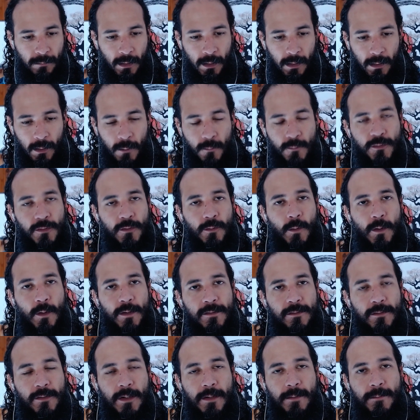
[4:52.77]
close to us
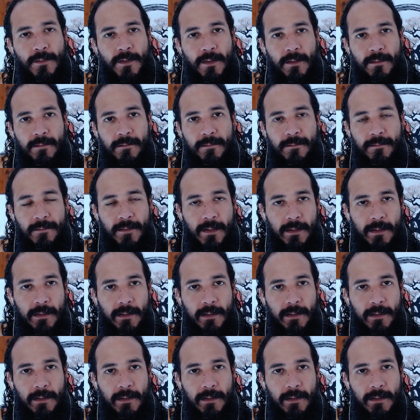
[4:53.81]
in terms of their